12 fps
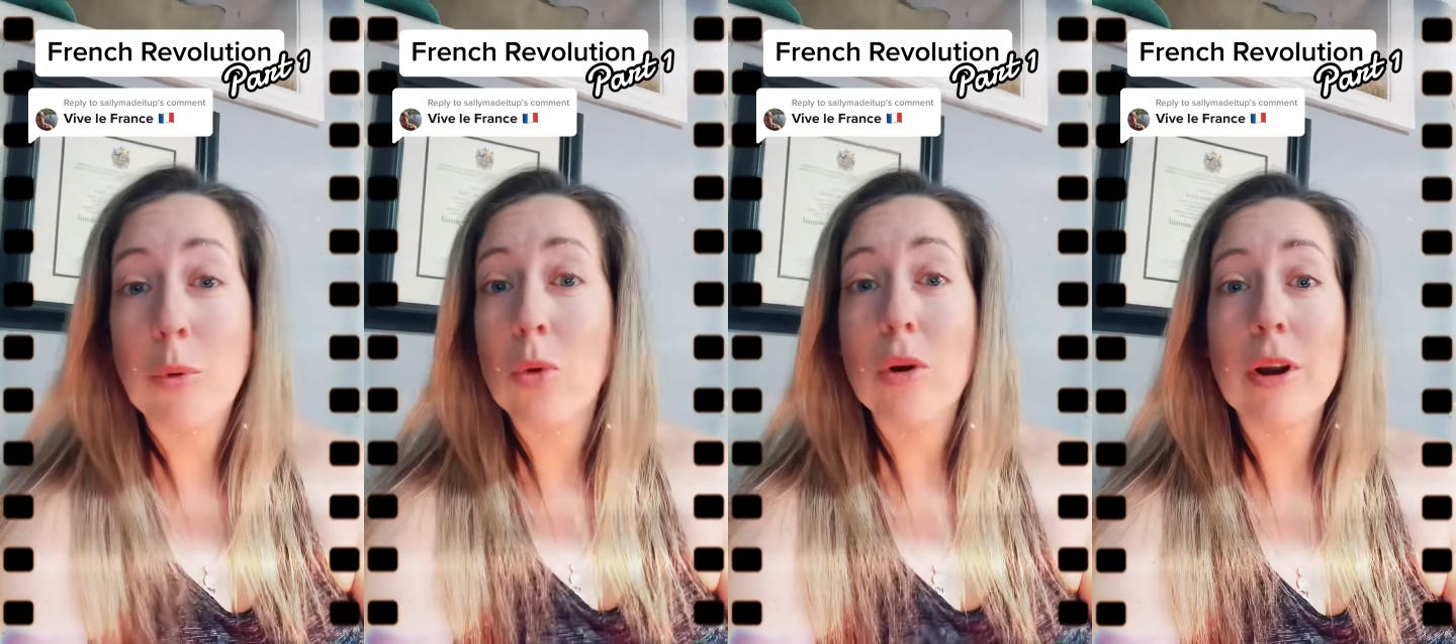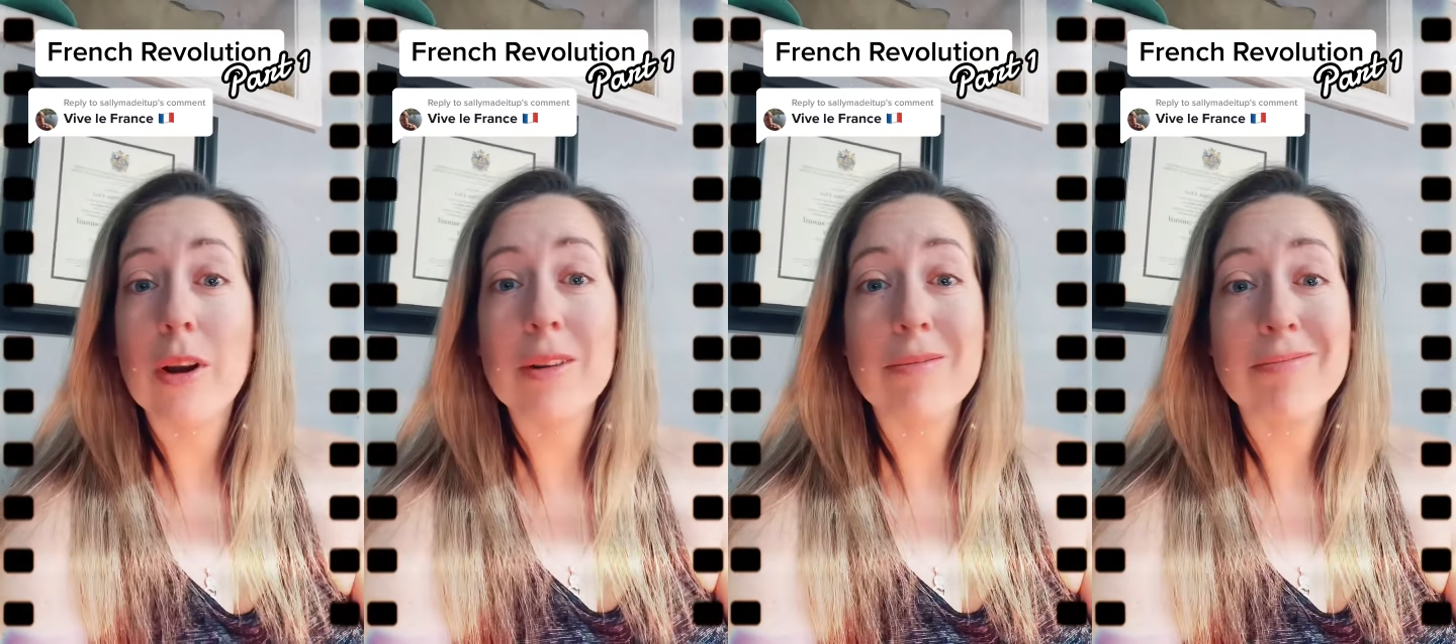the
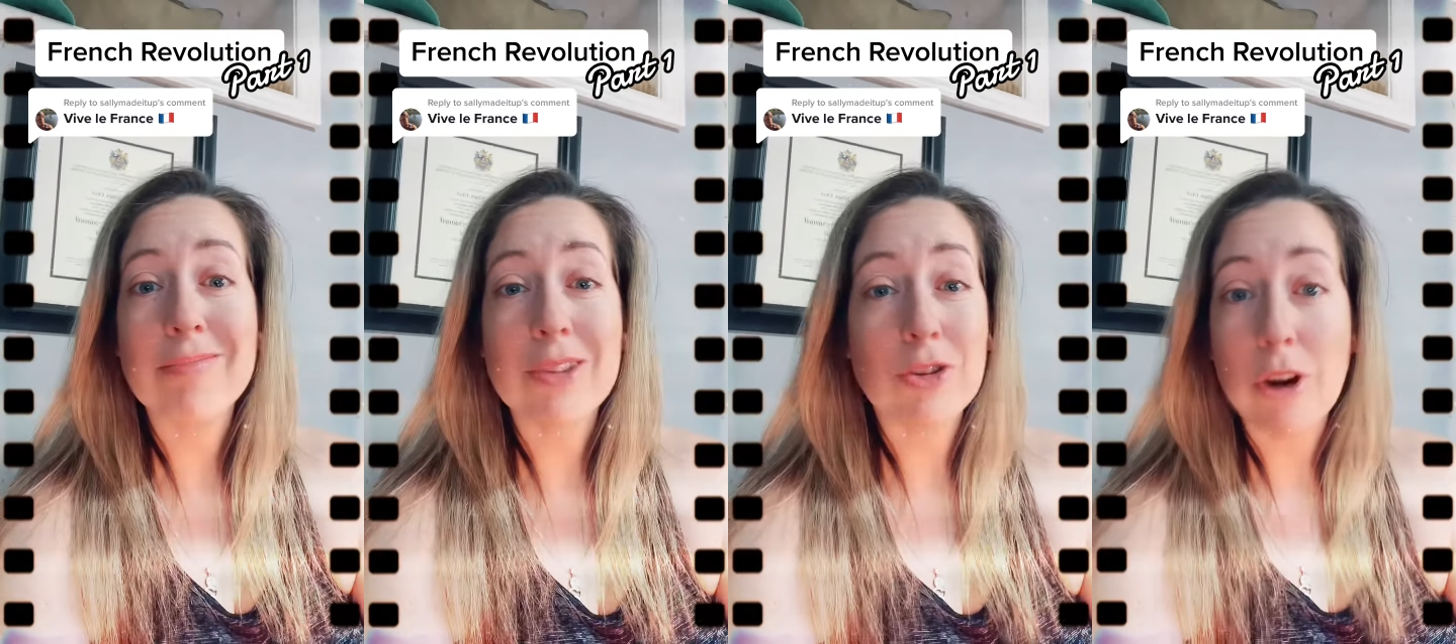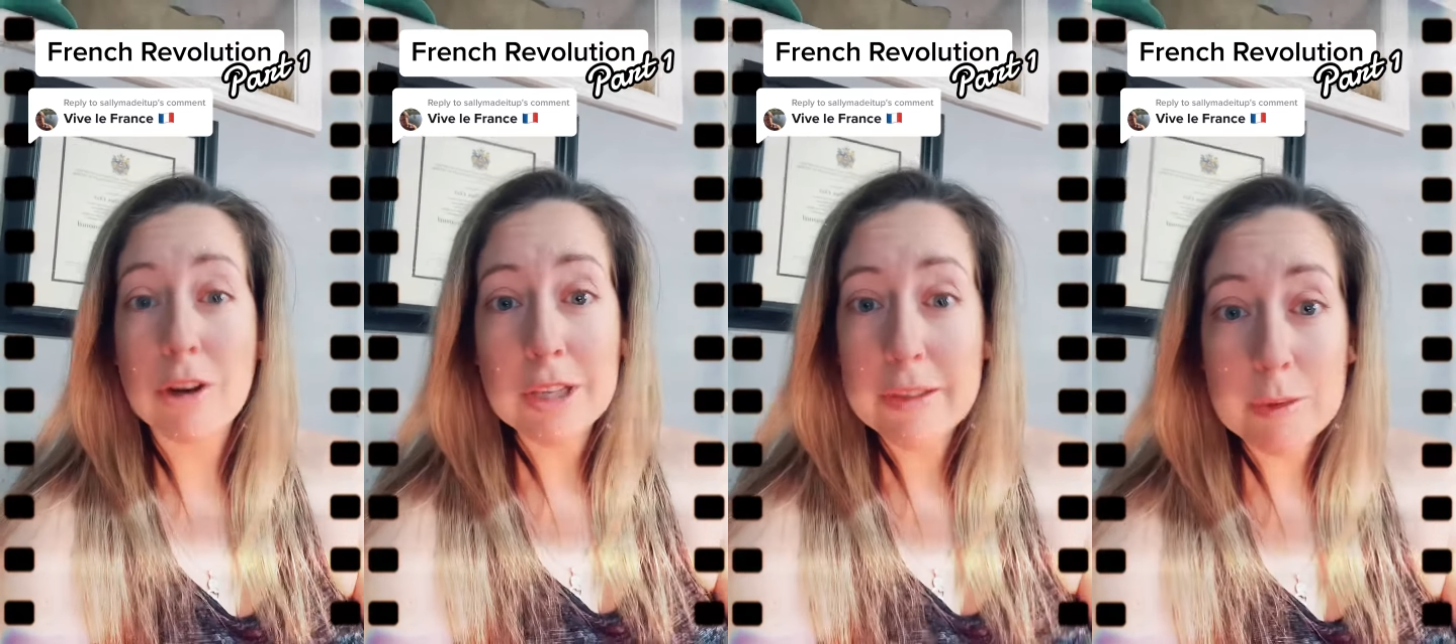poor
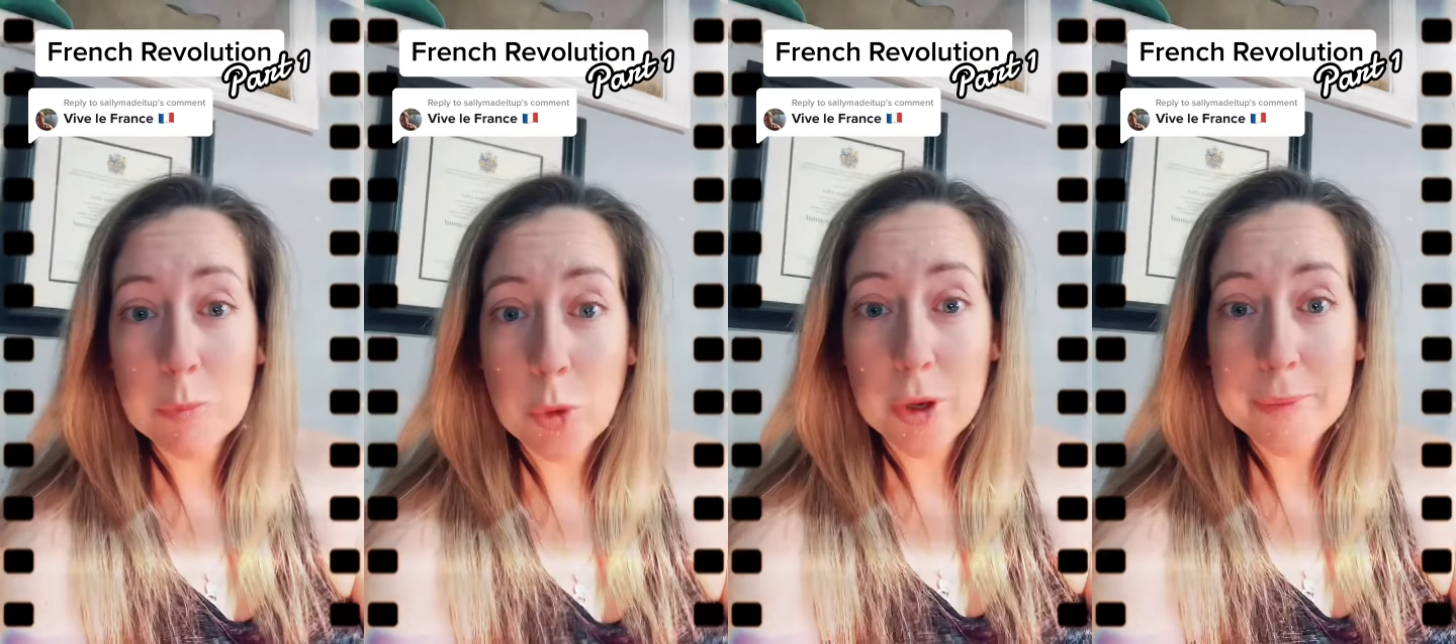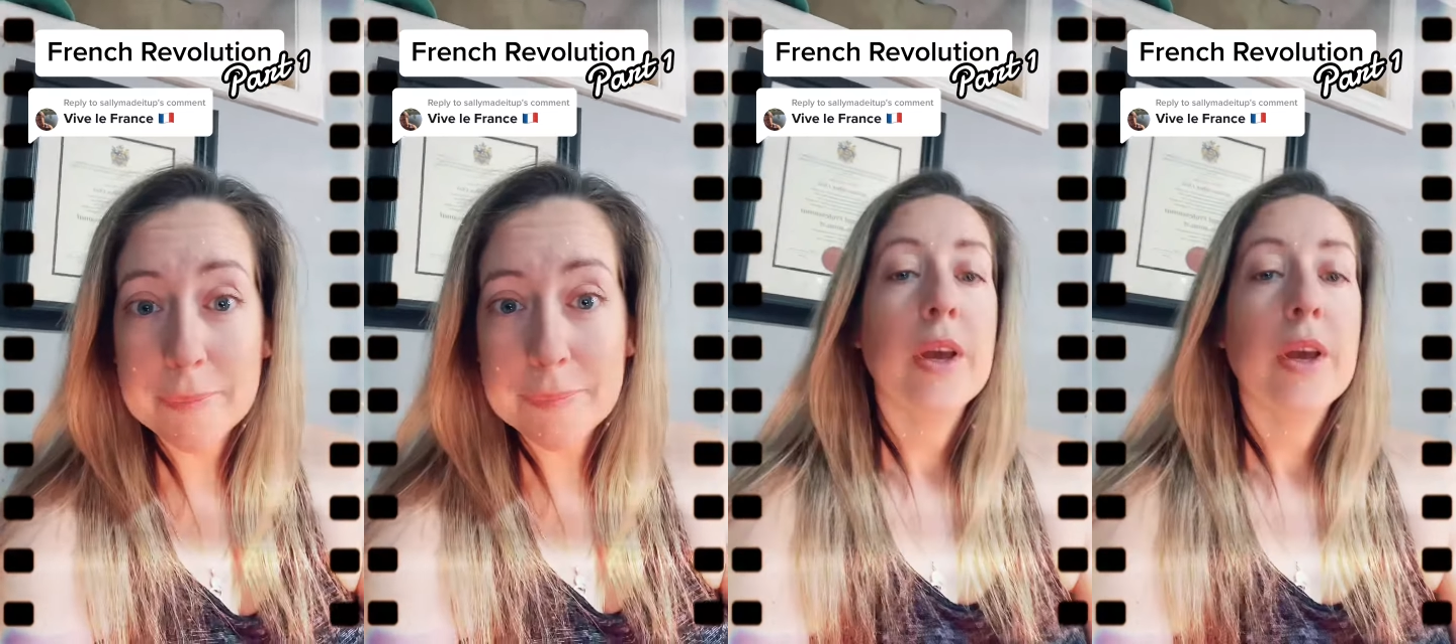struggle even more.